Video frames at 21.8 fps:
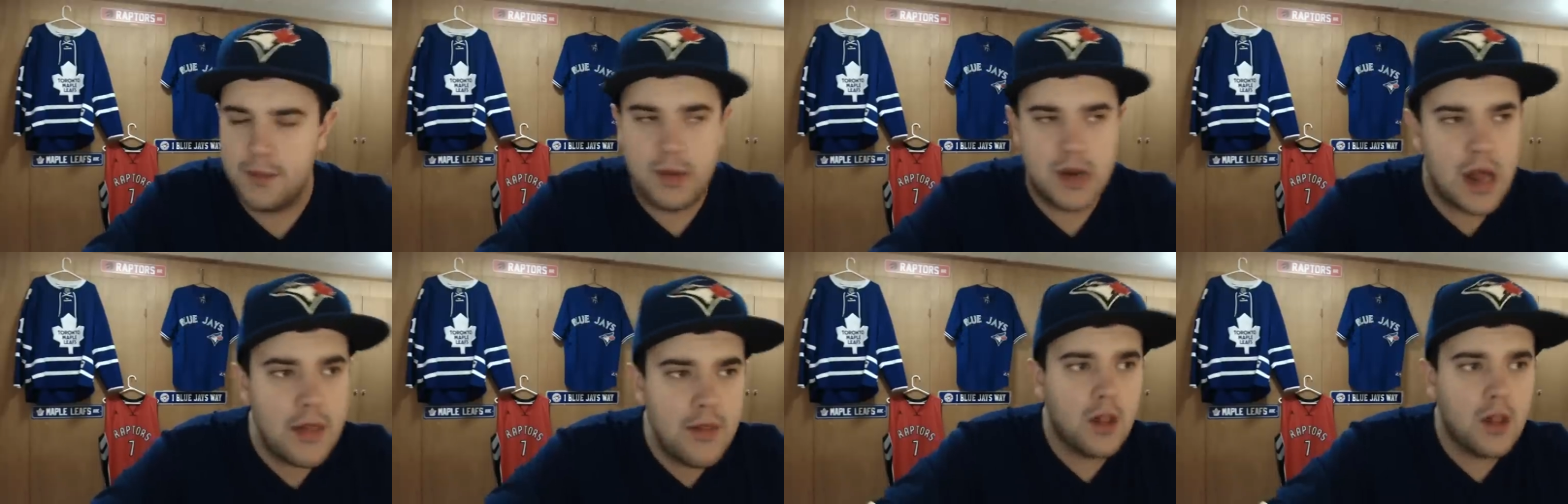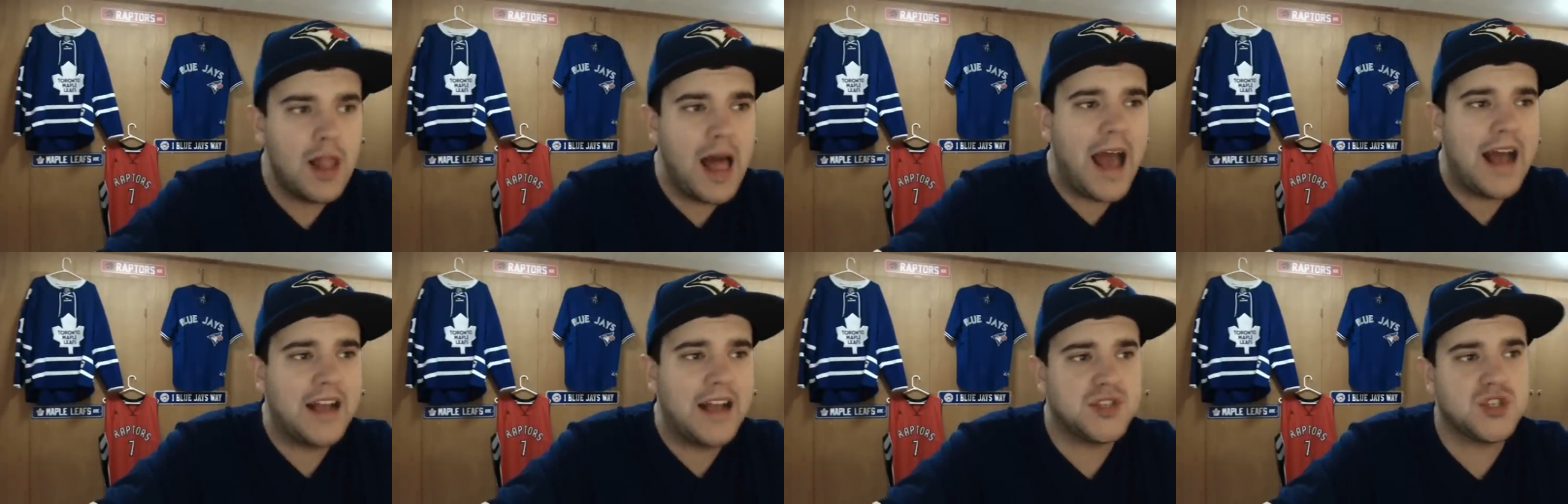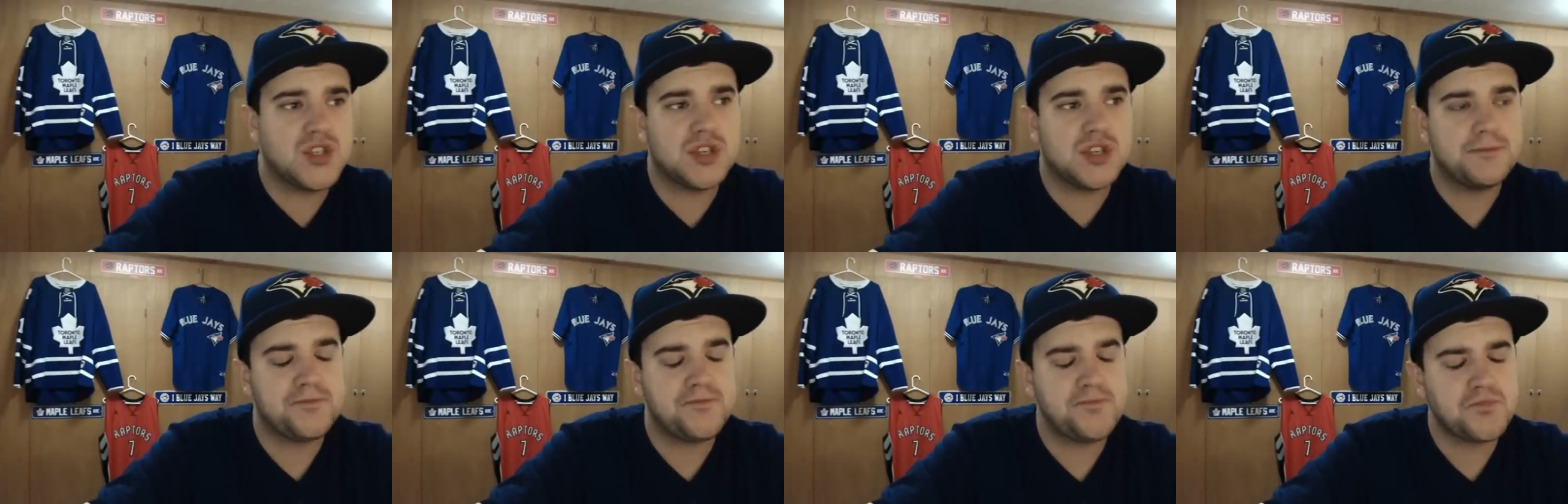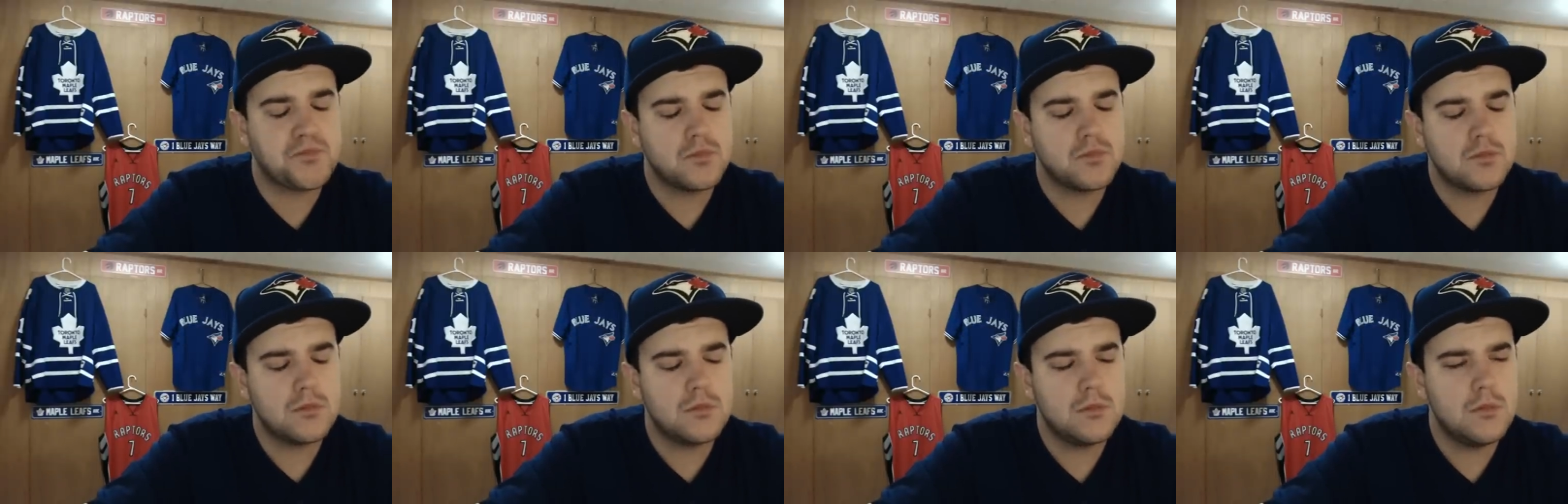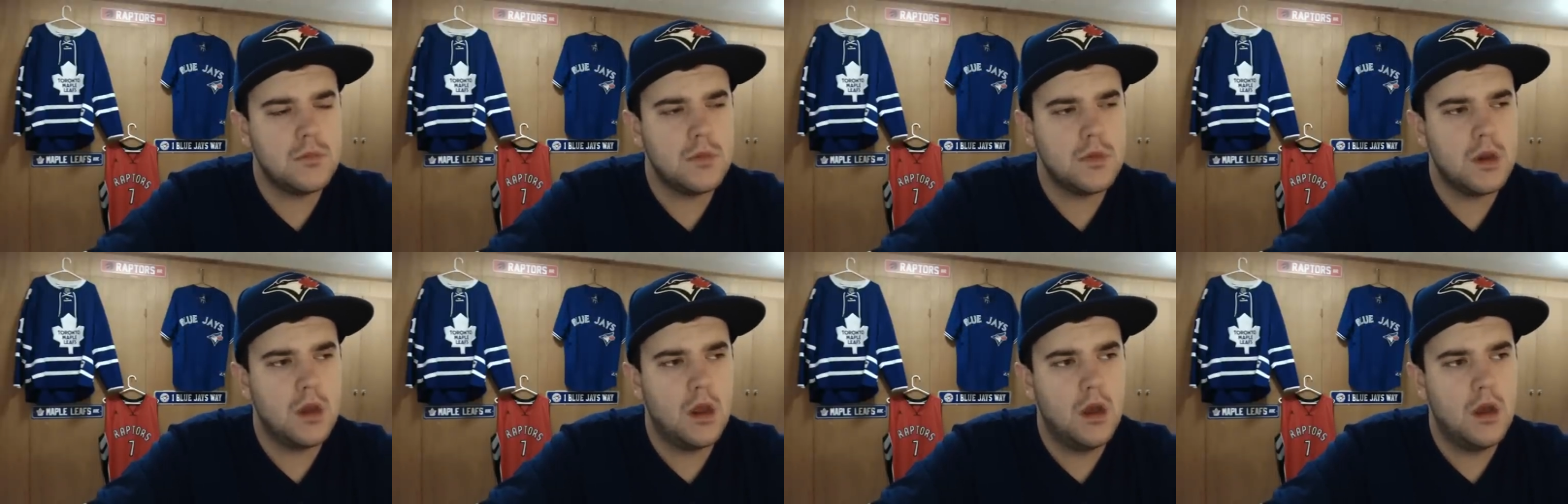But nonetheless,
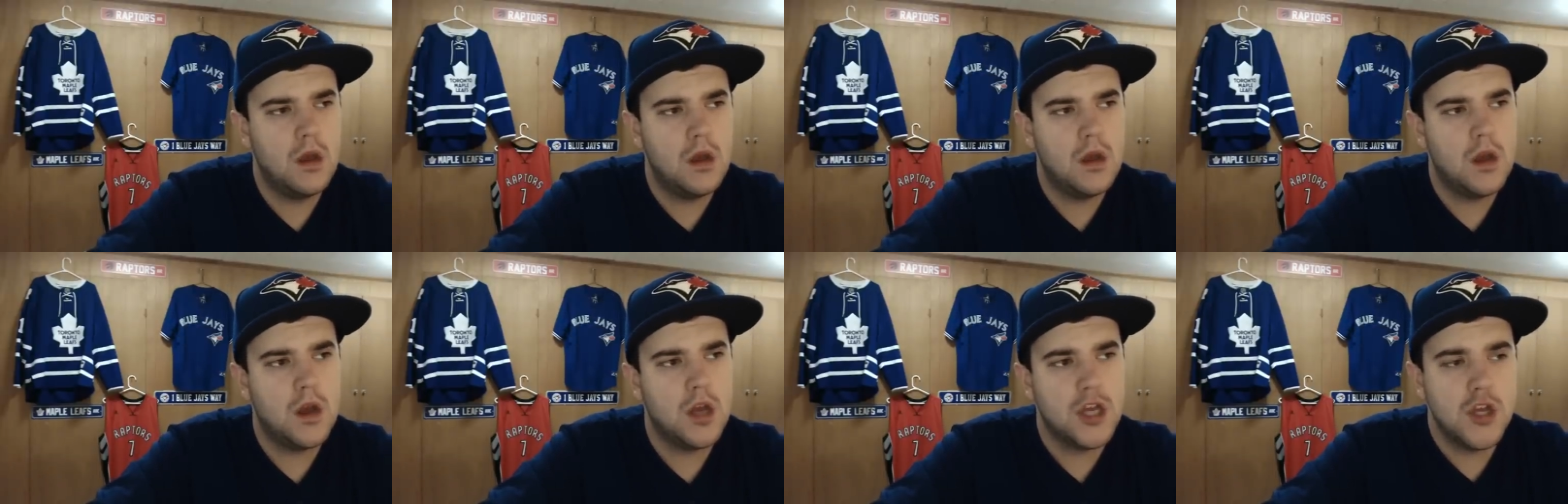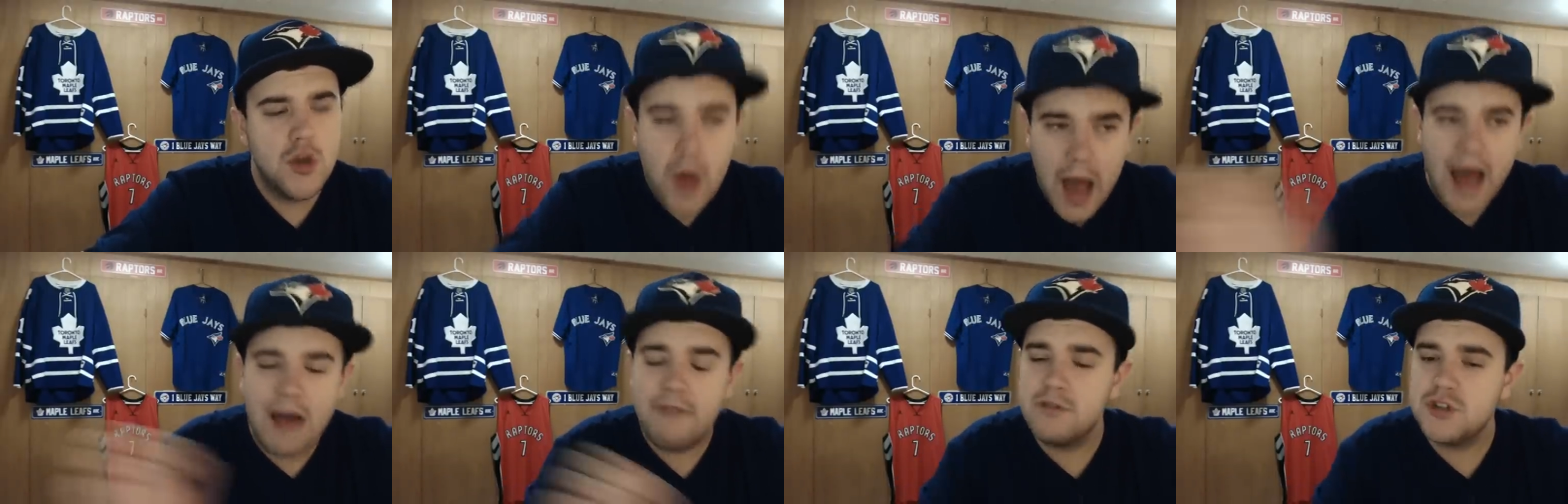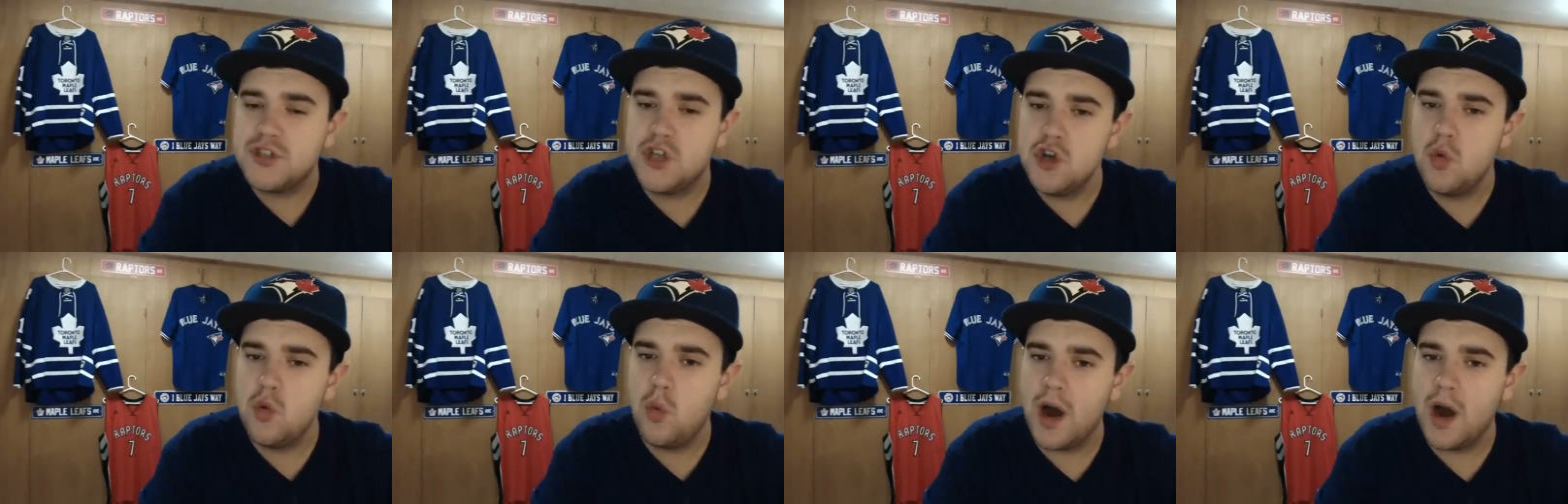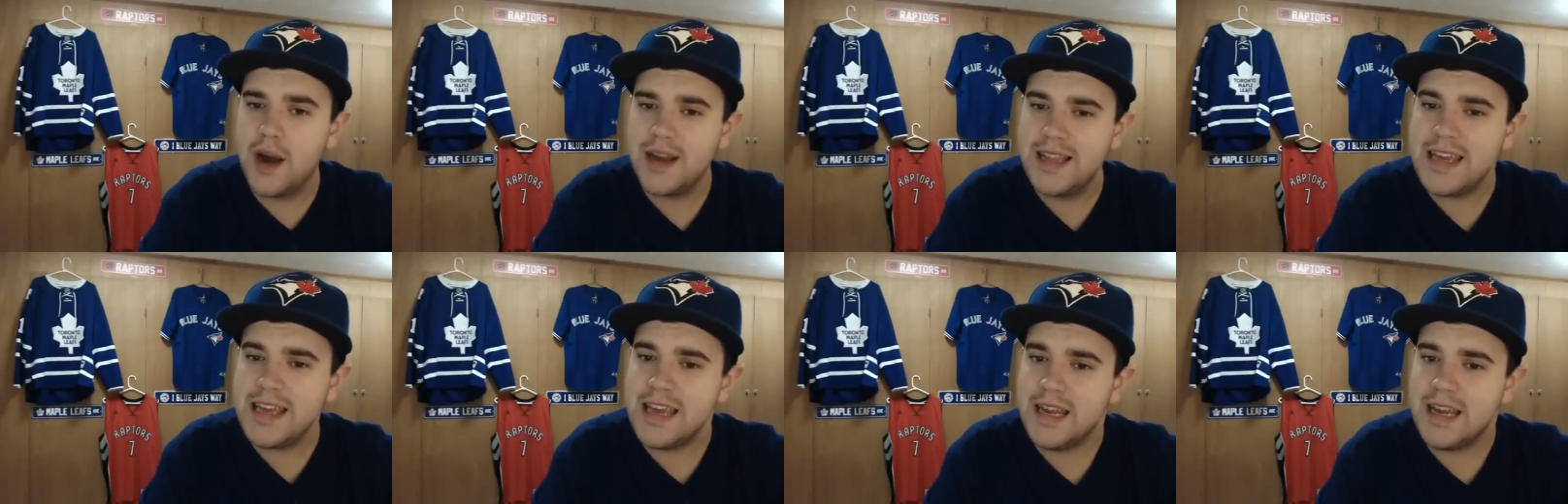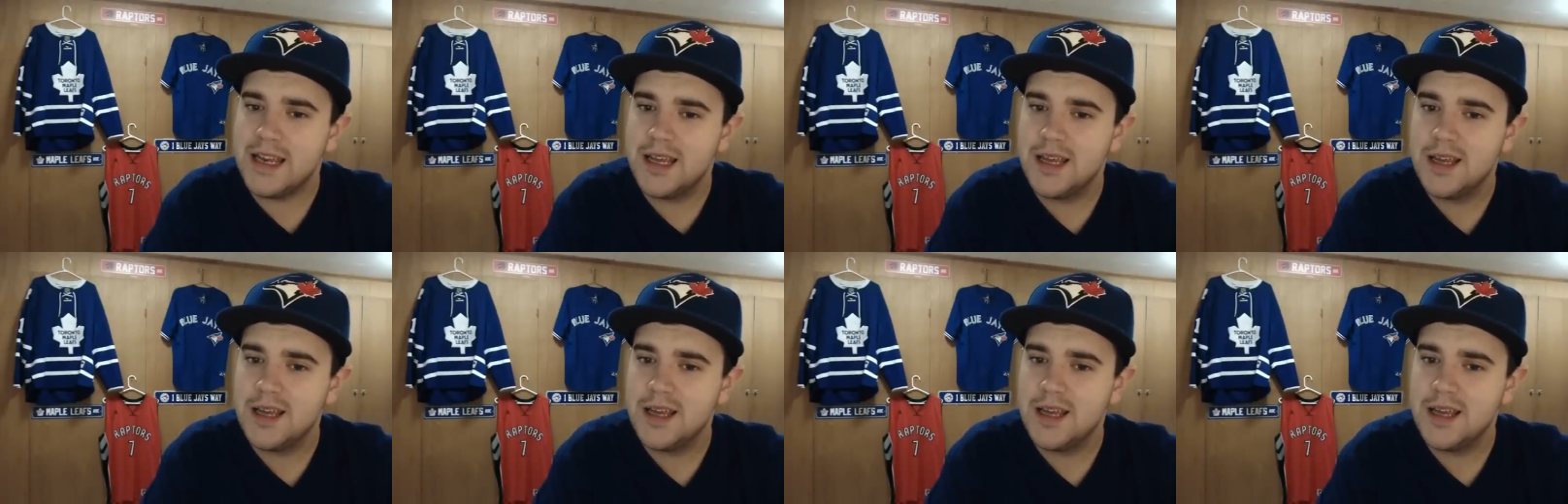you have a 2 1 lead.